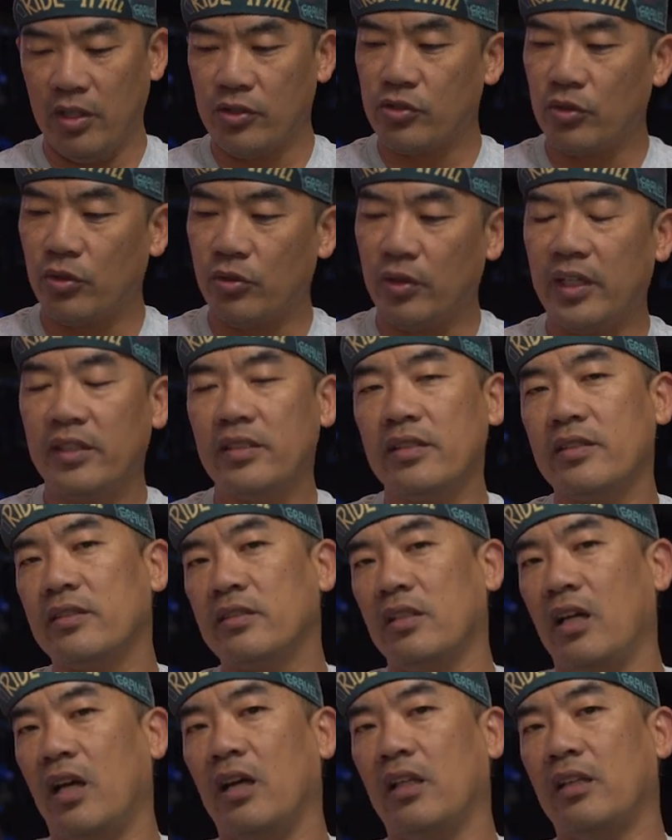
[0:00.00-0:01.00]
So it
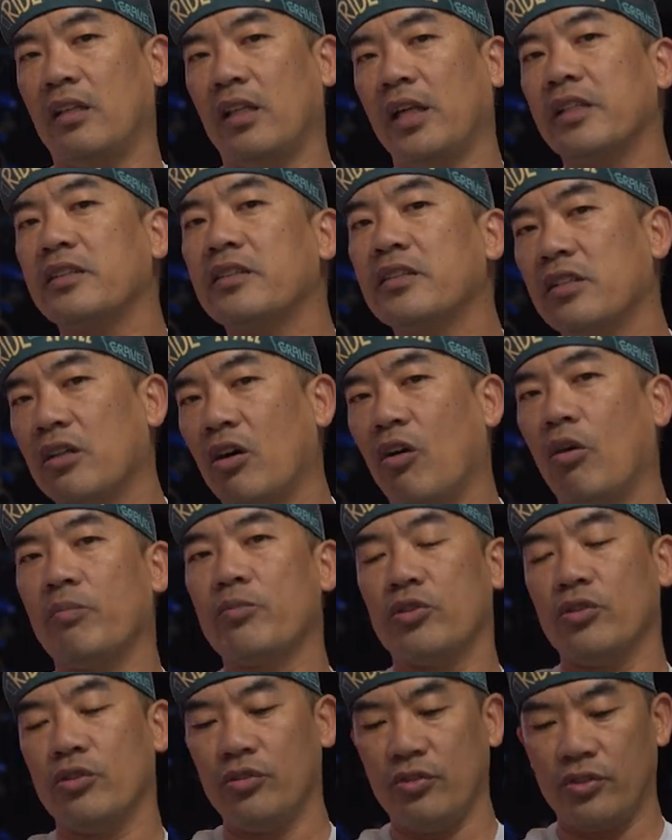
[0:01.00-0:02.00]
is a lighter
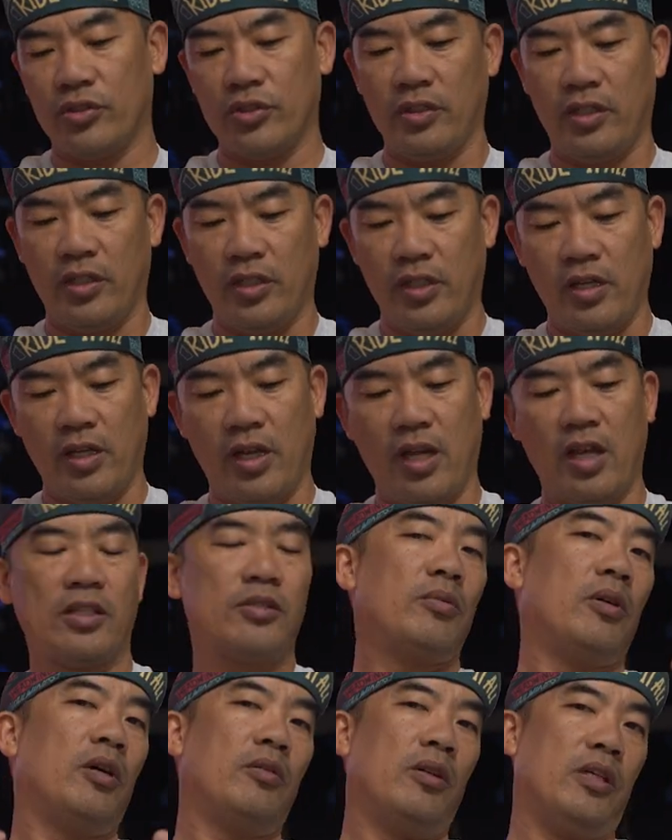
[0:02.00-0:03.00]
options
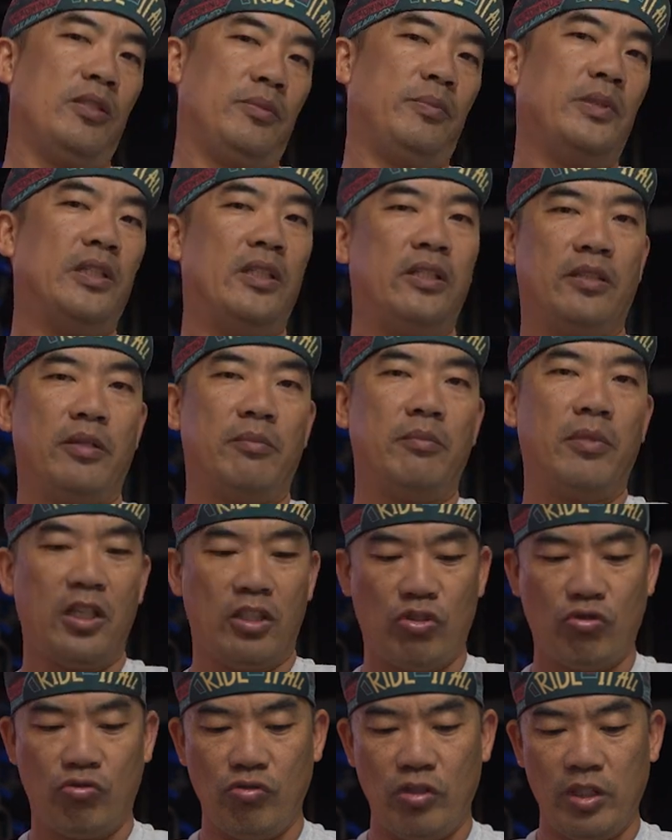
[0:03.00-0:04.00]
as well as being the
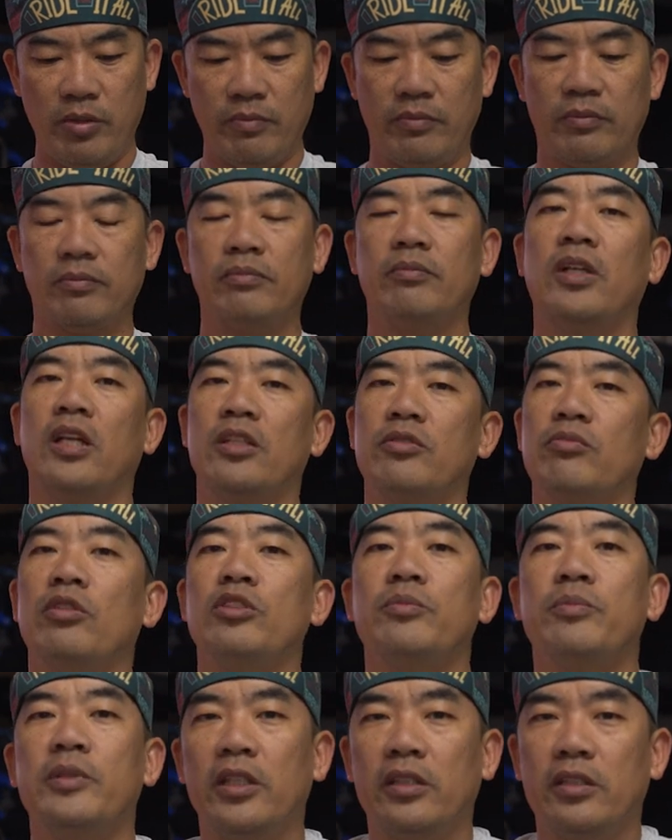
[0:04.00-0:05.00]
mainstream, as well
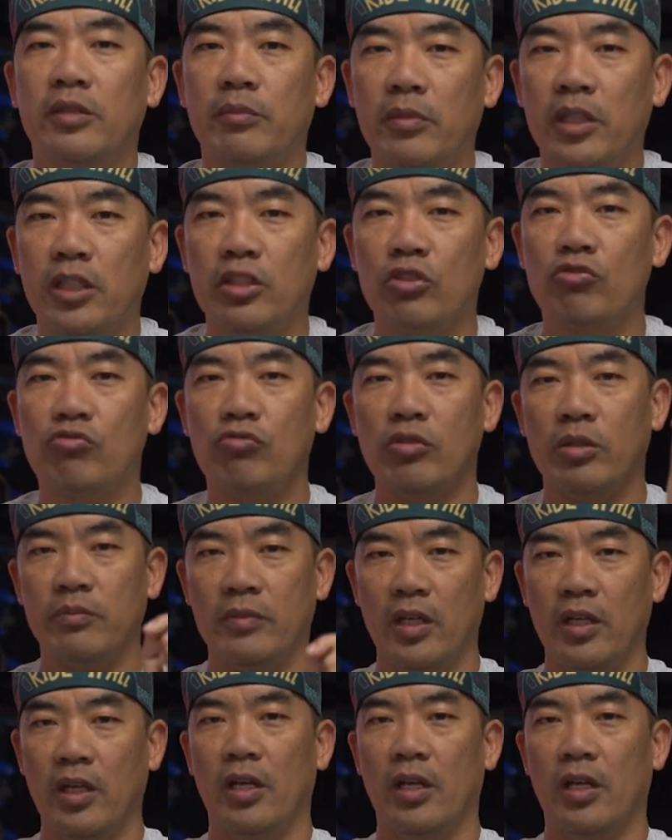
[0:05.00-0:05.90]
as being the mainstream.